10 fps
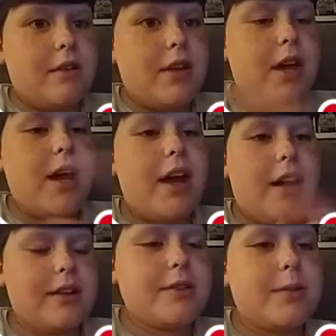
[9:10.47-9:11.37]
Yeah,
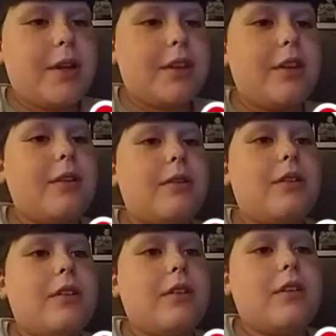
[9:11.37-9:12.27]
that's what I thought.
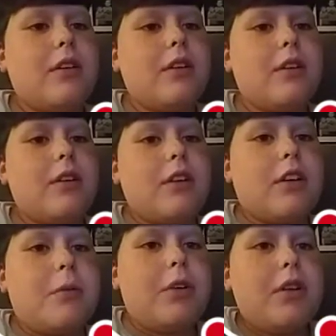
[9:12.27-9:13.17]

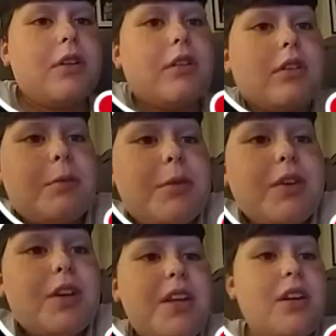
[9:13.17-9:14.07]
Come on. Come on,
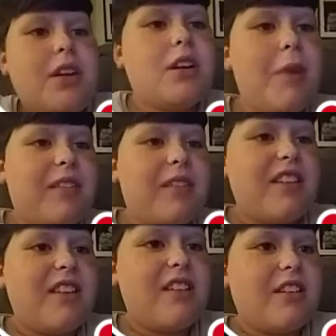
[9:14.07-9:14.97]
dummy. Come on.
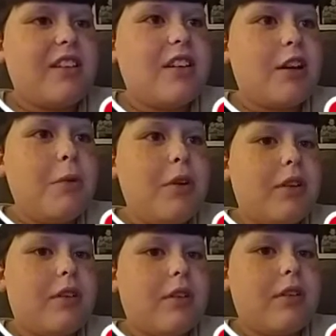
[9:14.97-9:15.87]
Come on.
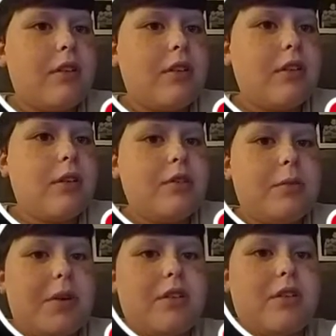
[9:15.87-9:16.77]
Oh, is it
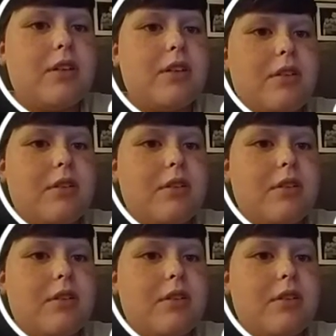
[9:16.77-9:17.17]
my turn again?